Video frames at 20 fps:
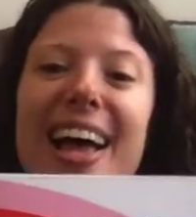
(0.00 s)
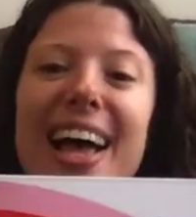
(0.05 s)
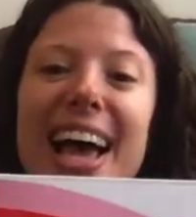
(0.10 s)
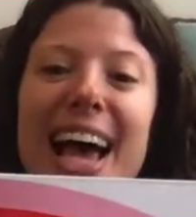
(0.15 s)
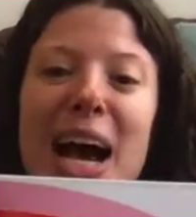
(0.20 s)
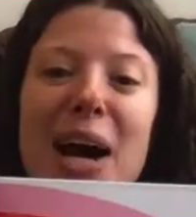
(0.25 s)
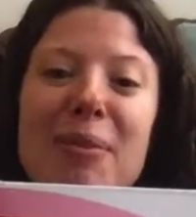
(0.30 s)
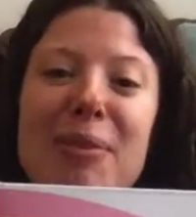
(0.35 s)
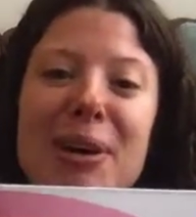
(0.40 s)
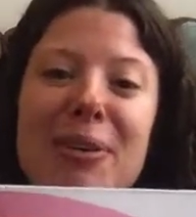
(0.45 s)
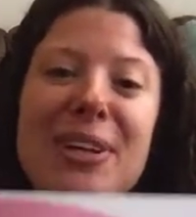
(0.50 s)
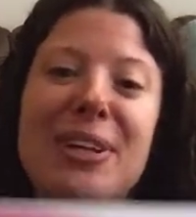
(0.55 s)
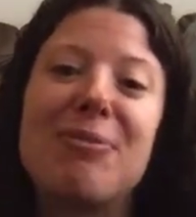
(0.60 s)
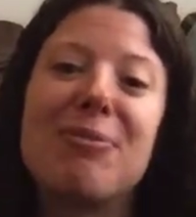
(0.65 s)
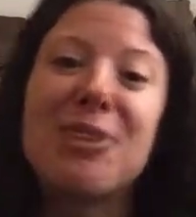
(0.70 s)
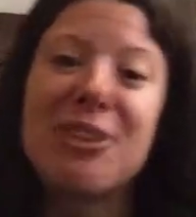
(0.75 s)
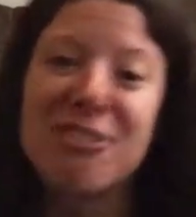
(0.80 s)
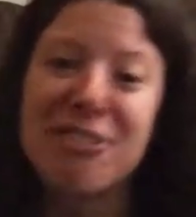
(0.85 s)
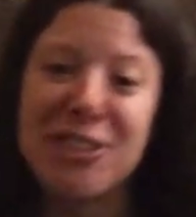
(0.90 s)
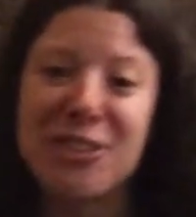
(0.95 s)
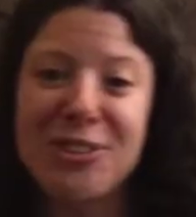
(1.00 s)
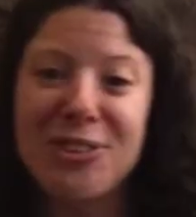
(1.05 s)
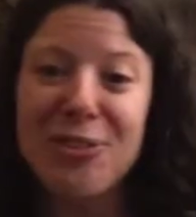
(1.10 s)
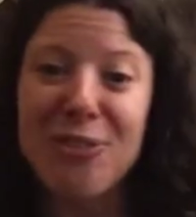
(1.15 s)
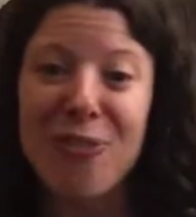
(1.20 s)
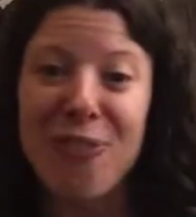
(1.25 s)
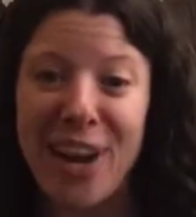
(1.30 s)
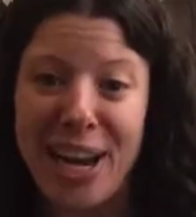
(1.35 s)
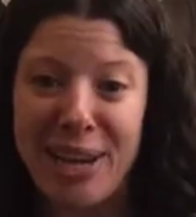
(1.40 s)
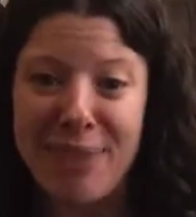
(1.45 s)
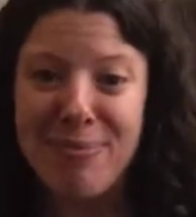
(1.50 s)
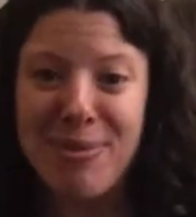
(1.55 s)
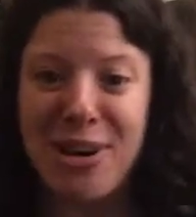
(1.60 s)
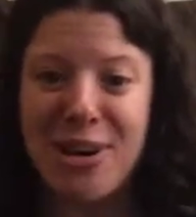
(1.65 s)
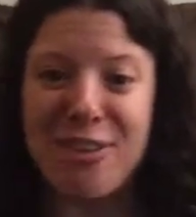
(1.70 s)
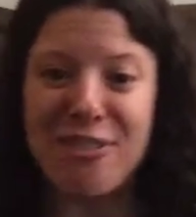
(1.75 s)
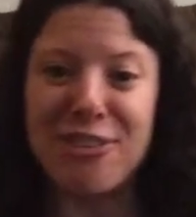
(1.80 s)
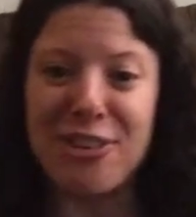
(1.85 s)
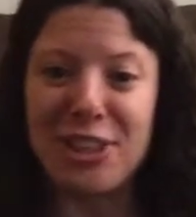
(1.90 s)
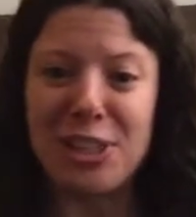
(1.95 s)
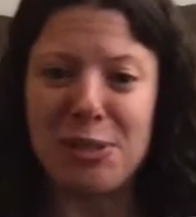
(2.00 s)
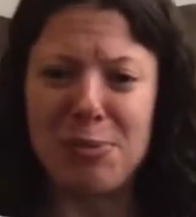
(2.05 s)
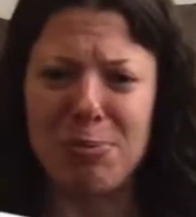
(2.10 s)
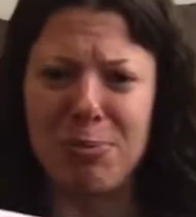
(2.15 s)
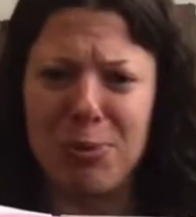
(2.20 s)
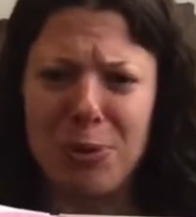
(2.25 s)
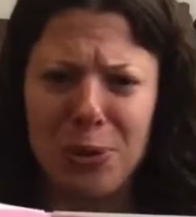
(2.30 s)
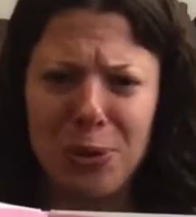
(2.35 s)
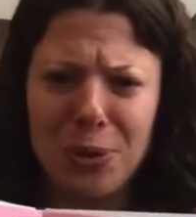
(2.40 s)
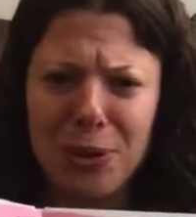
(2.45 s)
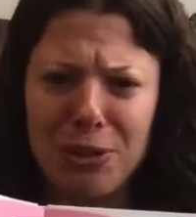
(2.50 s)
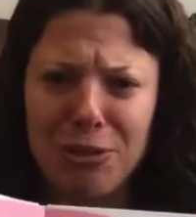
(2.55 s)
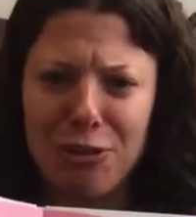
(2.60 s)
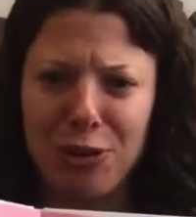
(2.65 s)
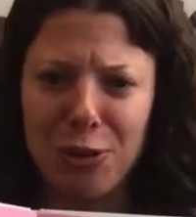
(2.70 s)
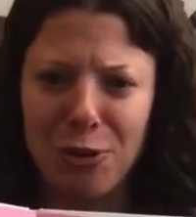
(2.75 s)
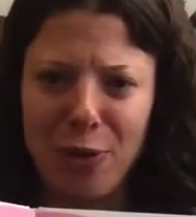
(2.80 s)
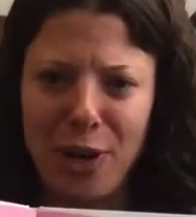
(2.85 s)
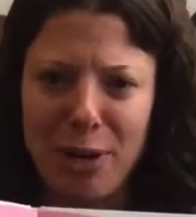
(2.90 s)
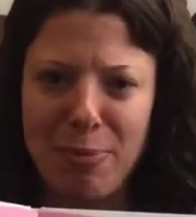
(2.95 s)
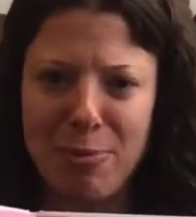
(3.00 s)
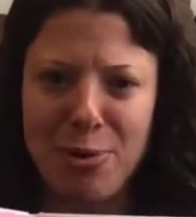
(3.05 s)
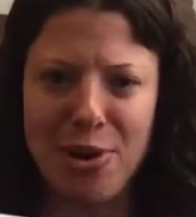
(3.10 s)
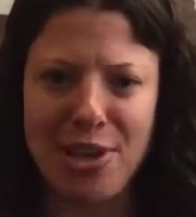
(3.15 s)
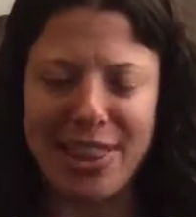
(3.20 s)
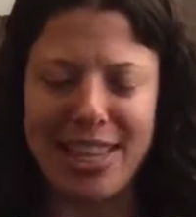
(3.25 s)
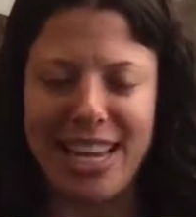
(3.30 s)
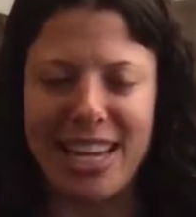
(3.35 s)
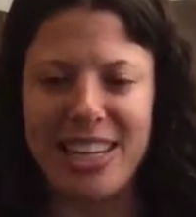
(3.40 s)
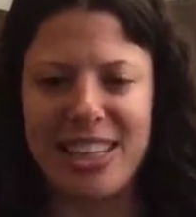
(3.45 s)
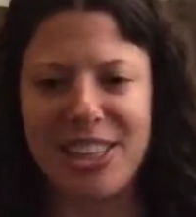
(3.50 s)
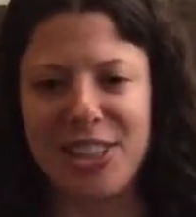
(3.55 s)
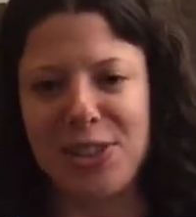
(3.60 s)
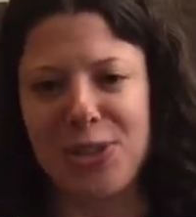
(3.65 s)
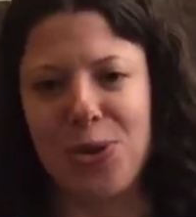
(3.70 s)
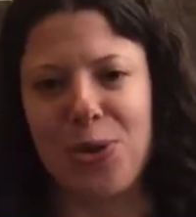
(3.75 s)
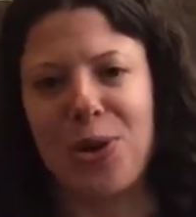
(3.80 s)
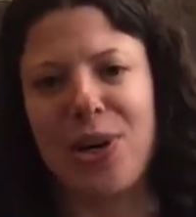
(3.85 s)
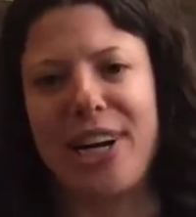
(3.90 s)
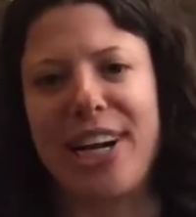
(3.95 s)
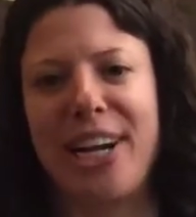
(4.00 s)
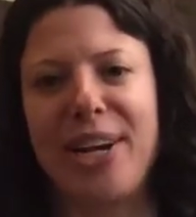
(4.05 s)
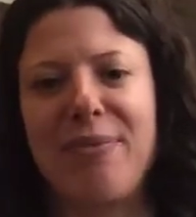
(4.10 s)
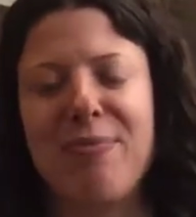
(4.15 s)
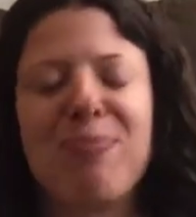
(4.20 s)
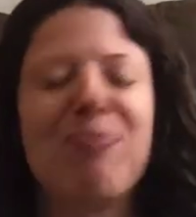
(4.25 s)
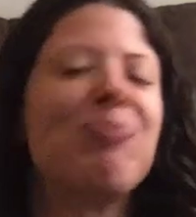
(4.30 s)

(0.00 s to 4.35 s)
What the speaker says: How about we review rainbow for this beautiful rainbow at the end of the story?